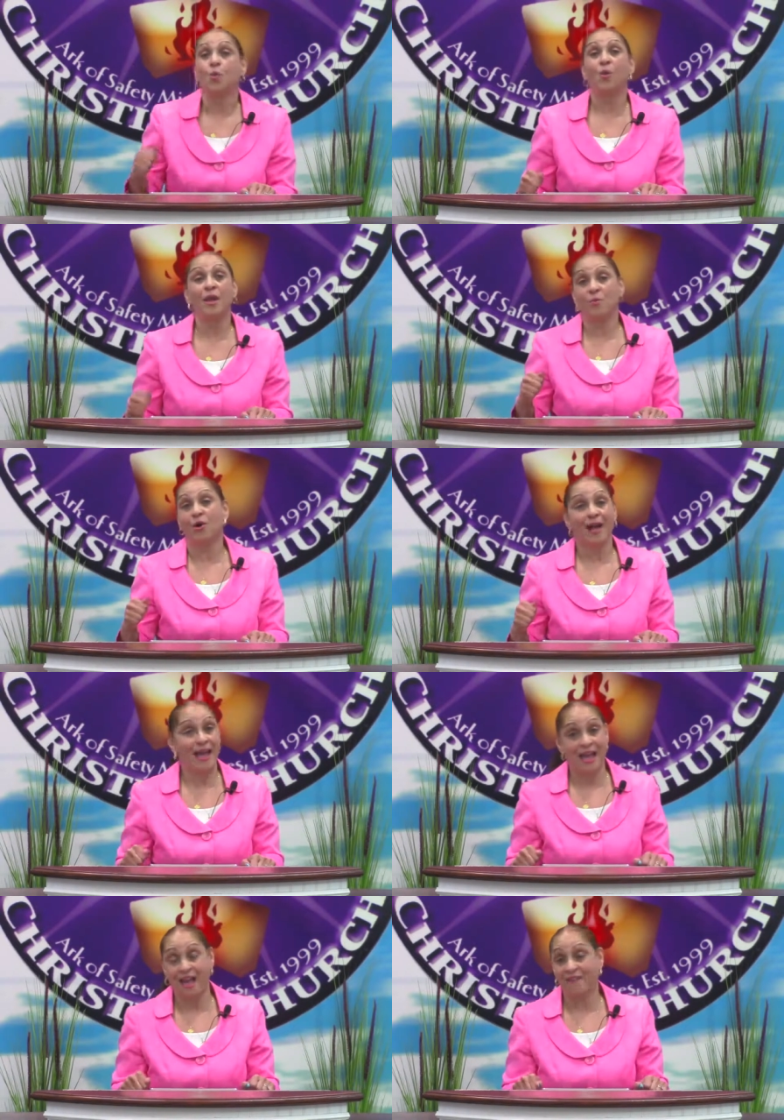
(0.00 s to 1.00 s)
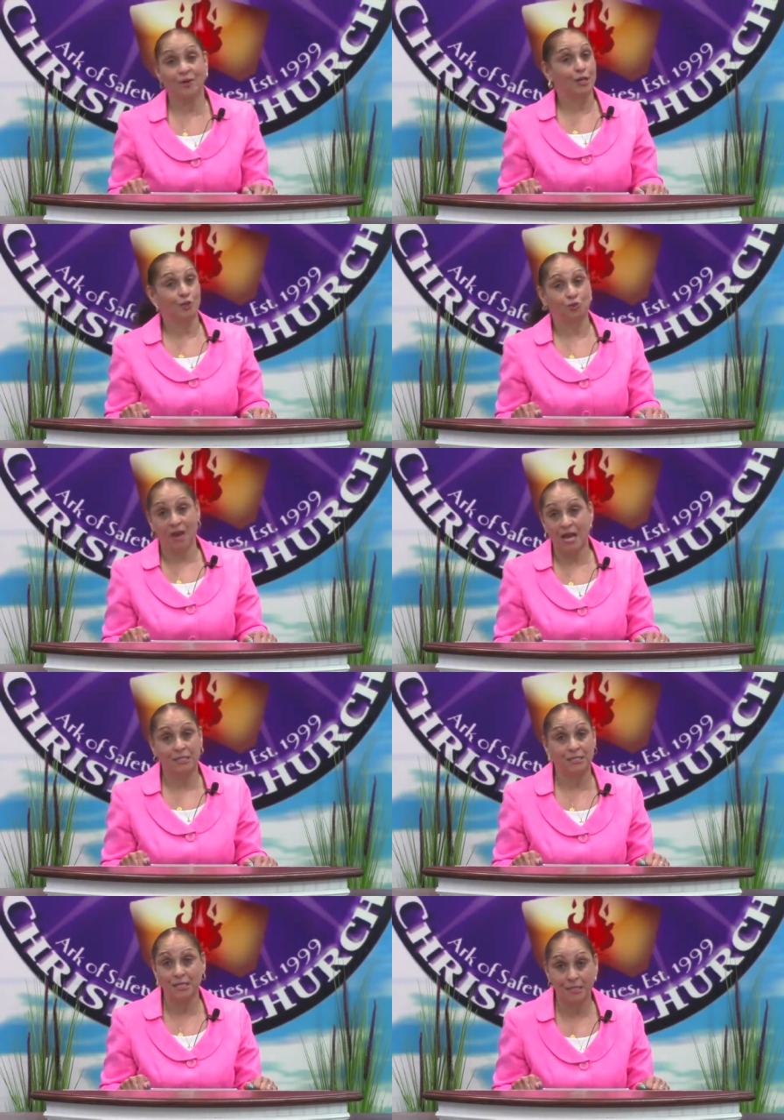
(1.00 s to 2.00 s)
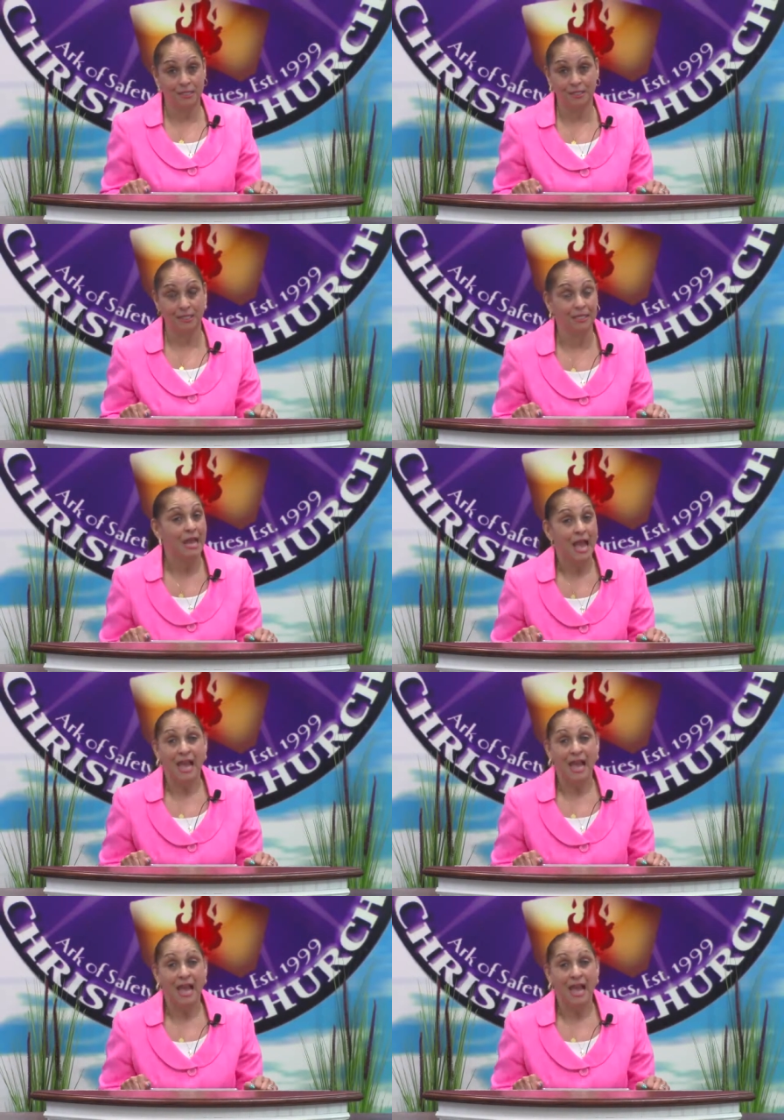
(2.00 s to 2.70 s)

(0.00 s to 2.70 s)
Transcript: We will have a dry season.